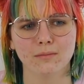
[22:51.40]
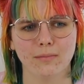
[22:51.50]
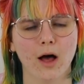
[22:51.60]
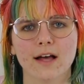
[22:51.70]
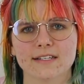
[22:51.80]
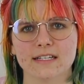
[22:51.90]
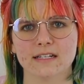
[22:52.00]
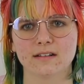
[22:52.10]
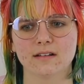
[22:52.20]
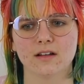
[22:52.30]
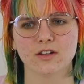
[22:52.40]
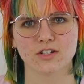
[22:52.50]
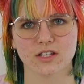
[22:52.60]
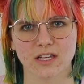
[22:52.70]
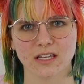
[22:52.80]
person
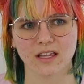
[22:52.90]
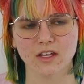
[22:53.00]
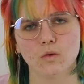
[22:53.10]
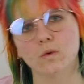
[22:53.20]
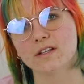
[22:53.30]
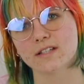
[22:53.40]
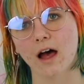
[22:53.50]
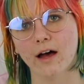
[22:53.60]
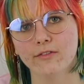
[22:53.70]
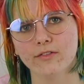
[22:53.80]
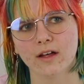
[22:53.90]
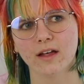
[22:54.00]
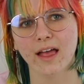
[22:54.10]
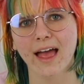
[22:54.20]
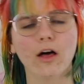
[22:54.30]
to think that you deserve
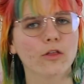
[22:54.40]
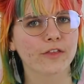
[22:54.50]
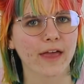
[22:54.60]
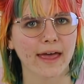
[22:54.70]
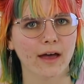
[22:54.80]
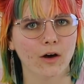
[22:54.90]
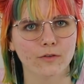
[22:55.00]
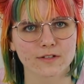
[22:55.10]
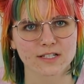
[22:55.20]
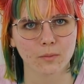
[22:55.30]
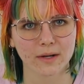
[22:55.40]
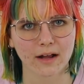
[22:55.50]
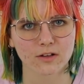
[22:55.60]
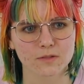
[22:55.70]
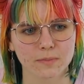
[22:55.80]
healthcare over someone
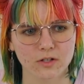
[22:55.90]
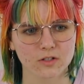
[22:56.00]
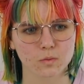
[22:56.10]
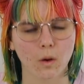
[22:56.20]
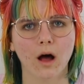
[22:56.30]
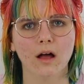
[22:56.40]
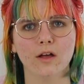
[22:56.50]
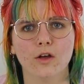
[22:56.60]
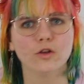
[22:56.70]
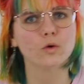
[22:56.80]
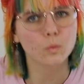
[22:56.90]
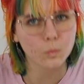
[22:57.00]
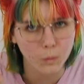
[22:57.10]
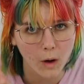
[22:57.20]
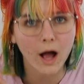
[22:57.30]
else because what? You
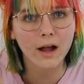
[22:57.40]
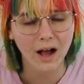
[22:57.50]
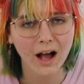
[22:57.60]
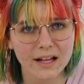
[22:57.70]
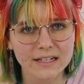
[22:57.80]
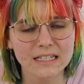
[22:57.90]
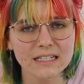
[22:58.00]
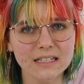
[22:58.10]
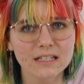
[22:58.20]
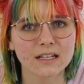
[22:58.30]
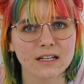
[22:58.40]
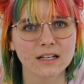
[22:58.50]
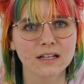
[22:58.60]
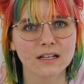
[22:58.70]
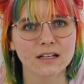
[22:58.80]
work harder?
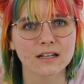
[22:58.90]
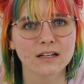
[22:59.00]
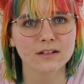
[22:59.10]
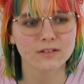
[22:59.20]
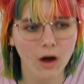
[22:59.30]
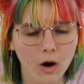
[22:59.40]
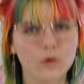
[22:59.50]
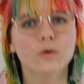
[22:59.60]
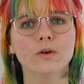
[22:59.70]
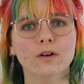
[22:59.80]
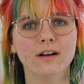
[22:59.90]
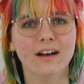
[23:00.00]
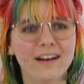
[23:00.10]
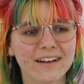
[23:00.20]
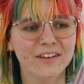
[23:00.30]
No.
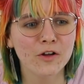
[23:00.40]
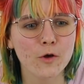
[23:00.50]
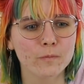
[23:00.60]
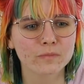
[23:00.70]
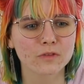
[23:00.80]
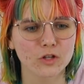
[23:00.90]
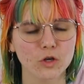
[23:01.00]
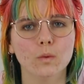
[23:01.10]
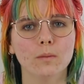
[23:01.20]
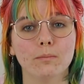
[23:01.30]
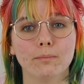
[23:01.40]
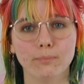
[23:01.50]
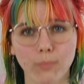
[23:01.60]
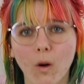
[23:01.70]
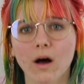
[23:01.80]
You were
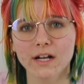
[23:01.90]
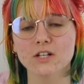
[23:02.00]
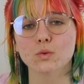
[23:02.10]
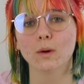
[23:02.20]
born into